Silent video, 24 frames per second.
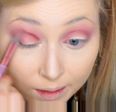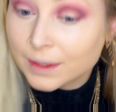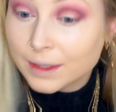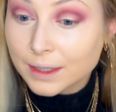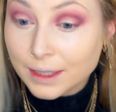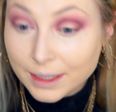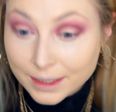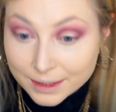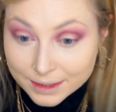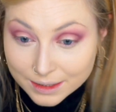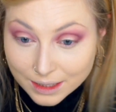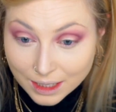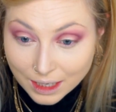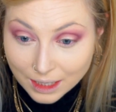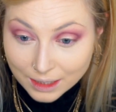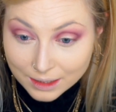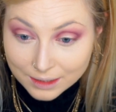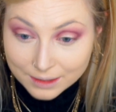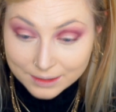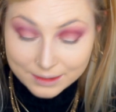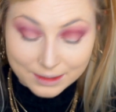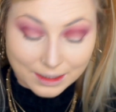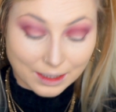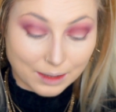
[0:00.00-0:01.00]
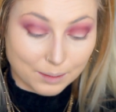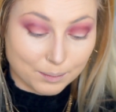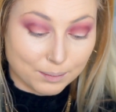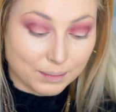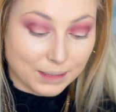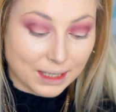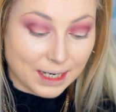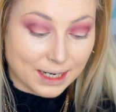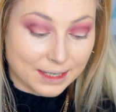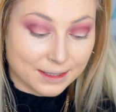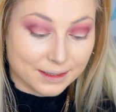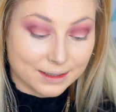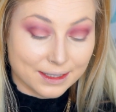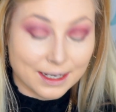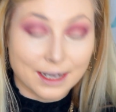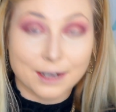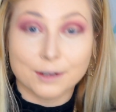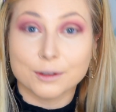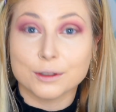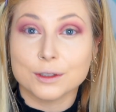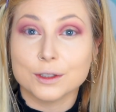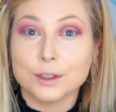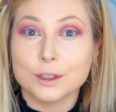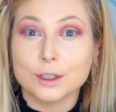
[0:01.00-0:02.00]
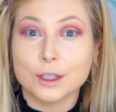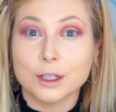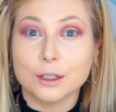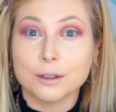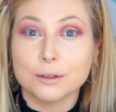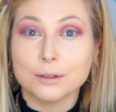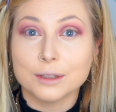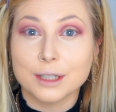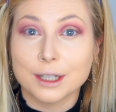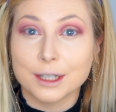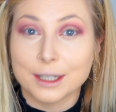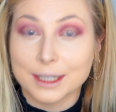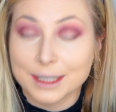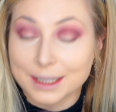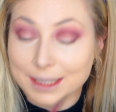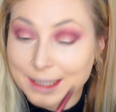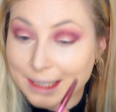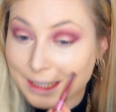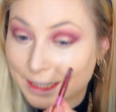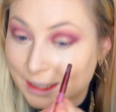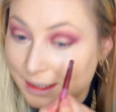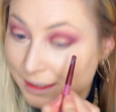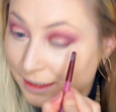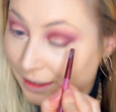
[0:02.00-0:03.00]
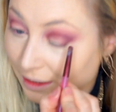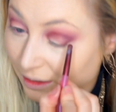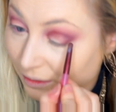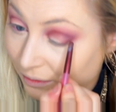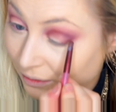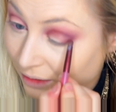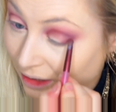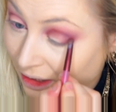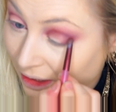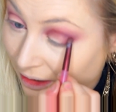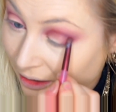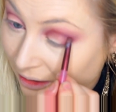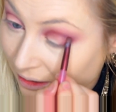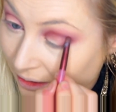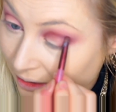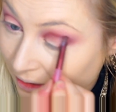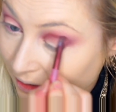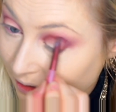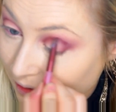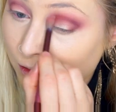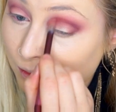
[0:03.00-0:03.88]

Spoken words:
These colours like blend out so nicely, it's unreal.